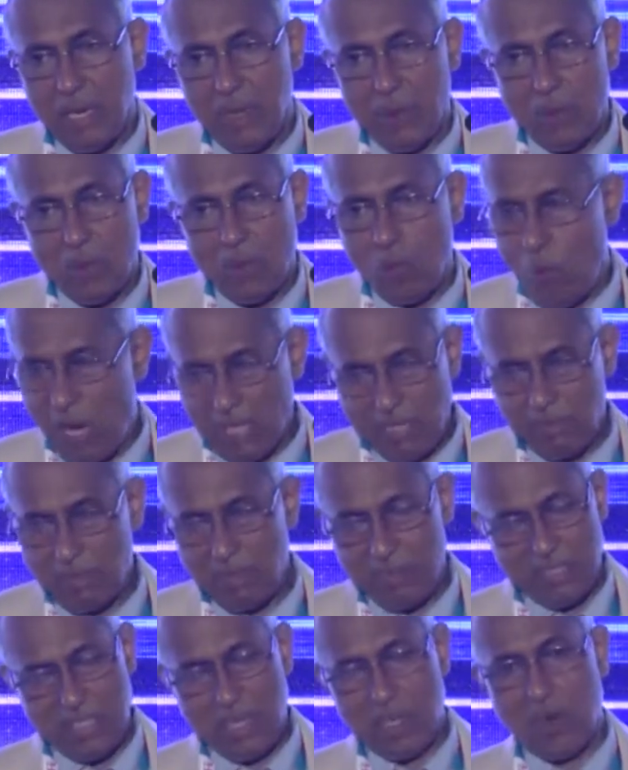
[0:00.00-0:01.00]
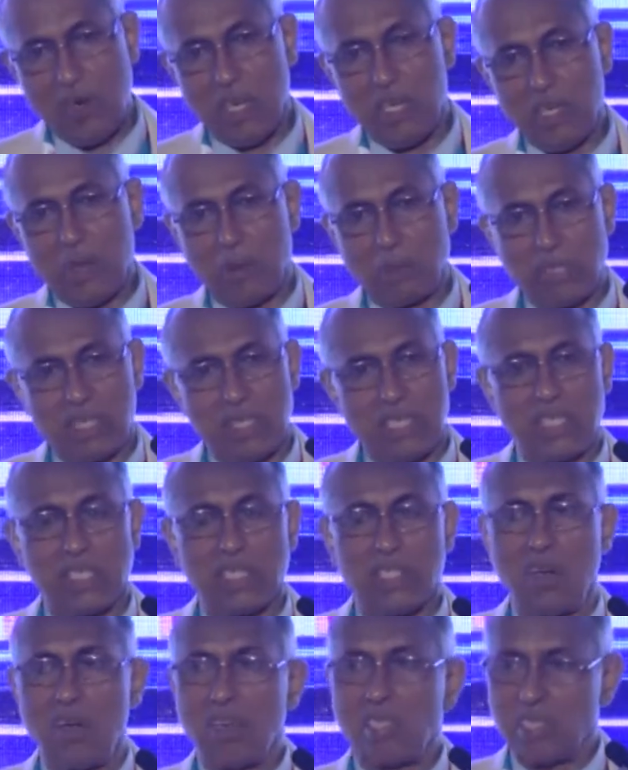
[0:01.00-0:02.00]
whatever, whether you call it obstetric
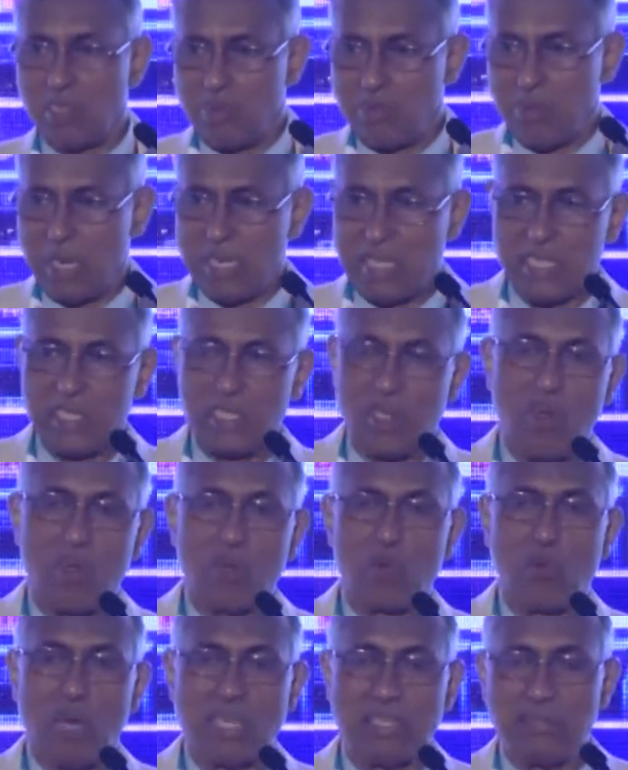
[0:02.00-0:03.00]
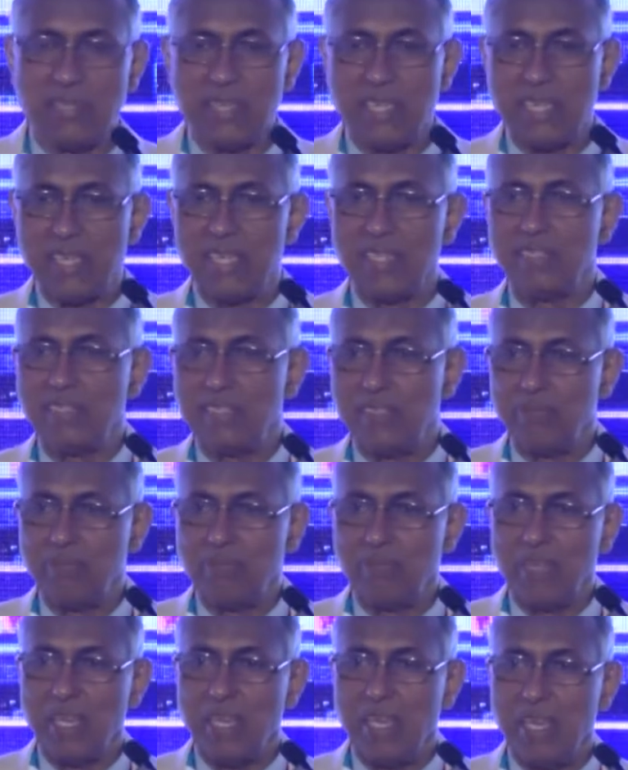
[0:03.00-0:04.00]
shock, traumatic shock, whatever it is,
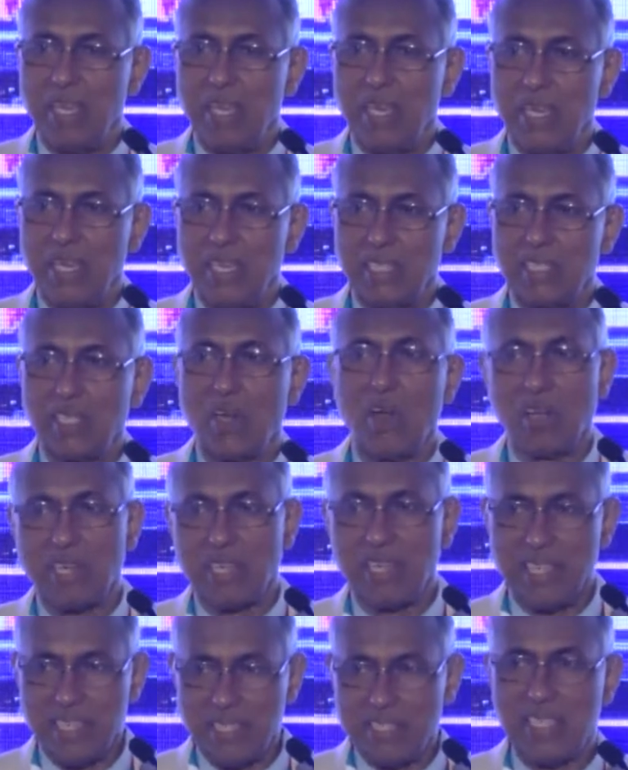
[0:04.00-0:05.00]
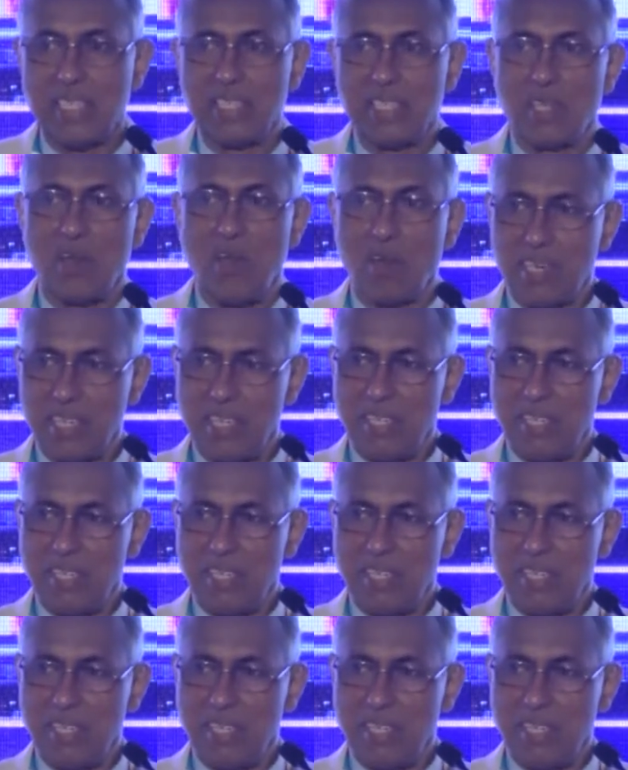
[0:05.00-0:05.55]
shock is a shock.